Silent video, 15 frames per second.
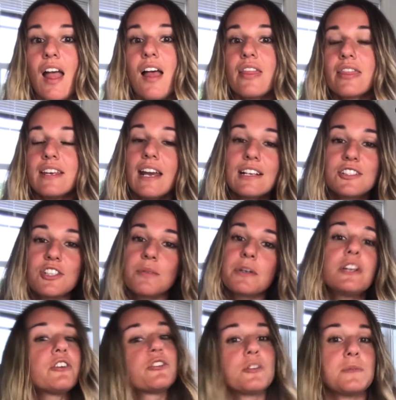The next two I'm going
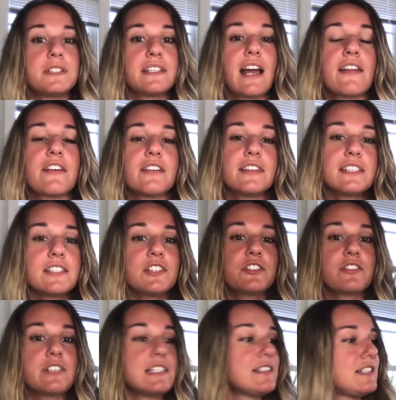to group together. This is
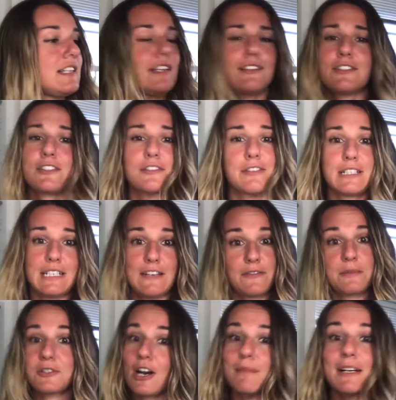green tea. It's green tea
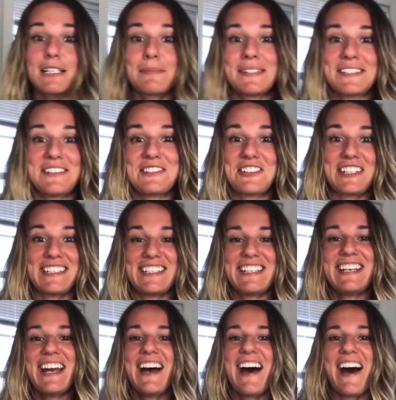from Starbucks, but still green
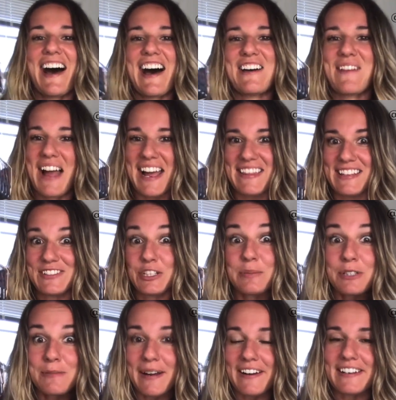tea. And these are
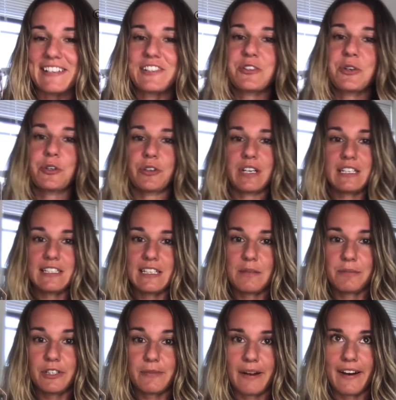blueberries. So green tea and
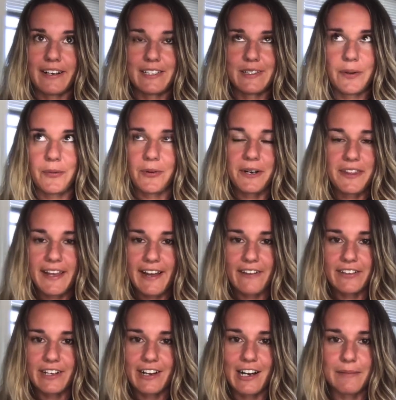blueberries, what do they have
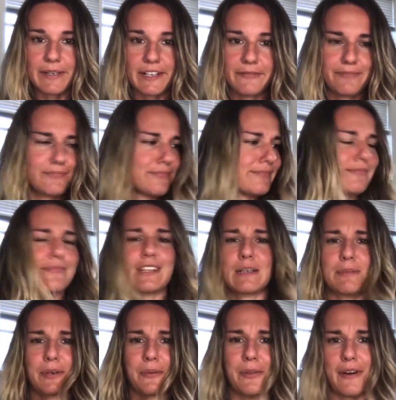in common? They're
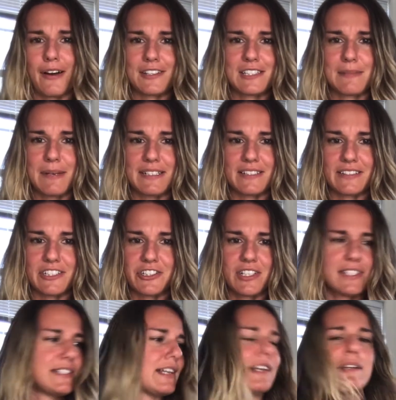both awesome and
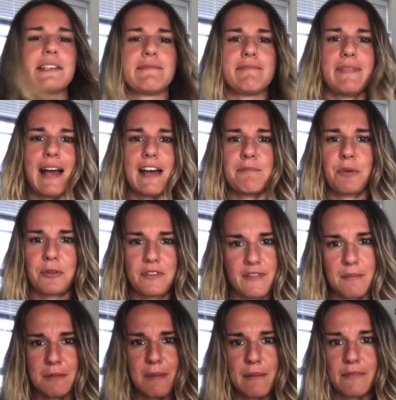delicious, and I had both of
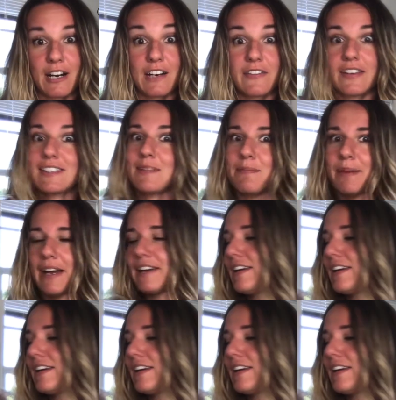them in my breakfast. But